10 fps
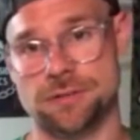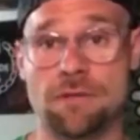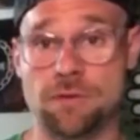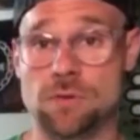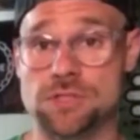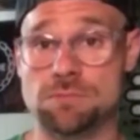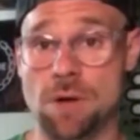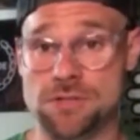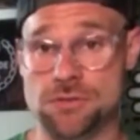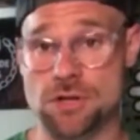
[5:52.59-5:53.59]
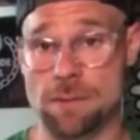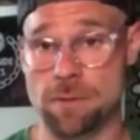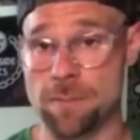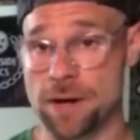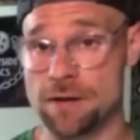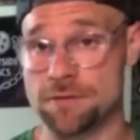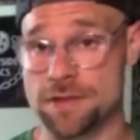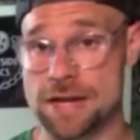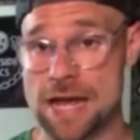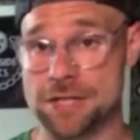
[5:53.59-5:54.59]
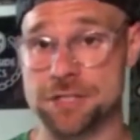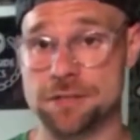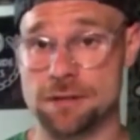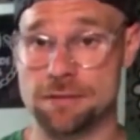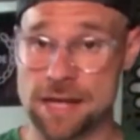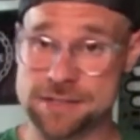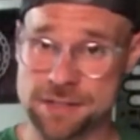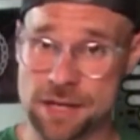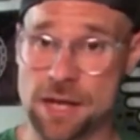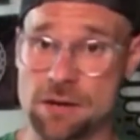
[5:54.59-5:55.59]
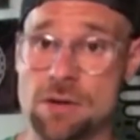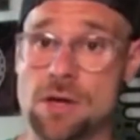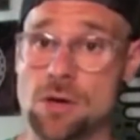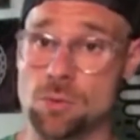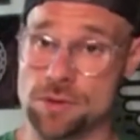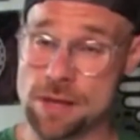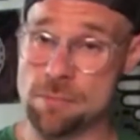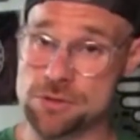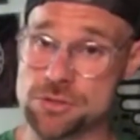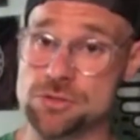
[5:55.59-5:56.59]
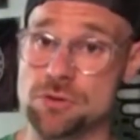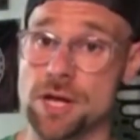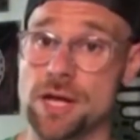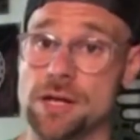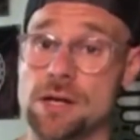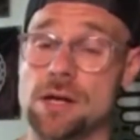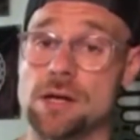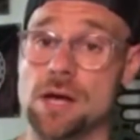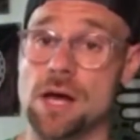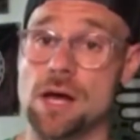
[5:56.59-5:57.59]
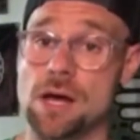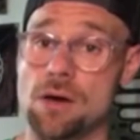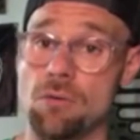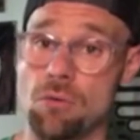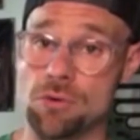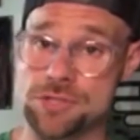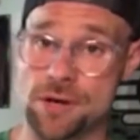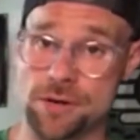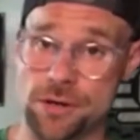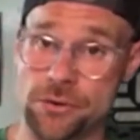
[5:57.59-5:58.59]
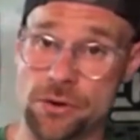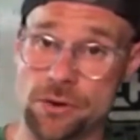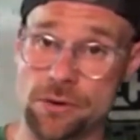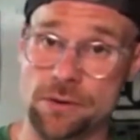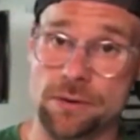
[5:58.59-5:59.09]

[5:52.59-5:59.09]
Now, if those muscles are not prepared for that action, that's again when that muscle strain or tear can occur.